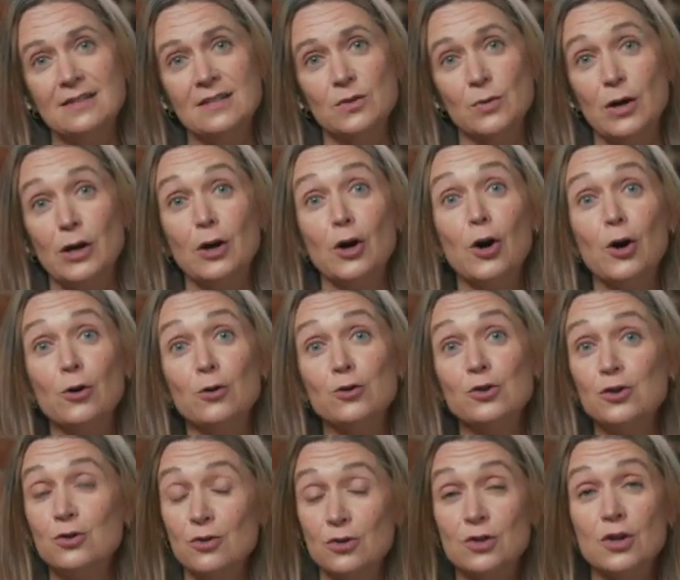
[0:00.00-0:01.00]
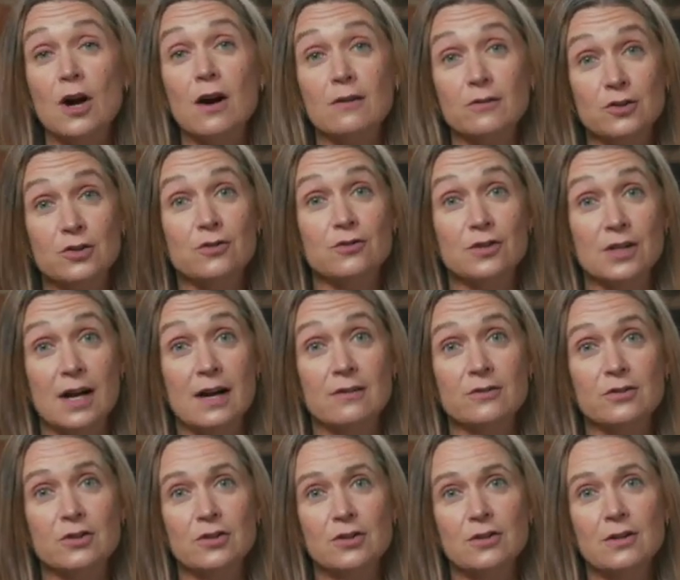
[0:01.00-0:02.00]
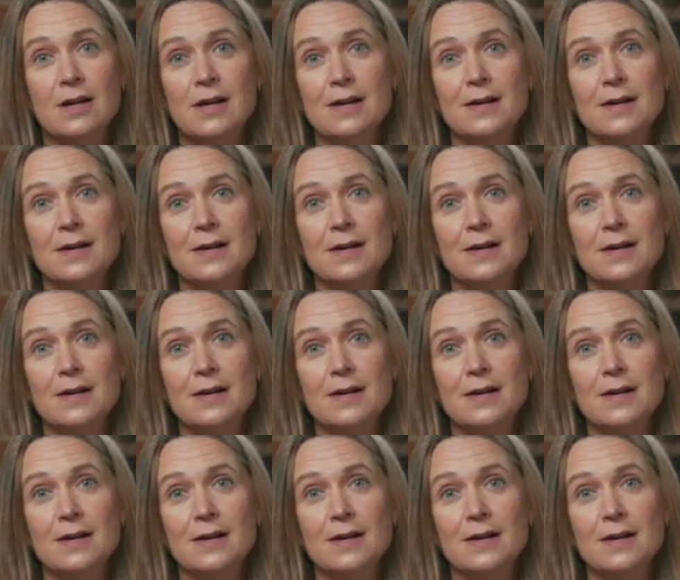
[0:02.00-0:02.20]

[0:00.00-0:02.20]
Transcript: So I encourage you to talk to your doctor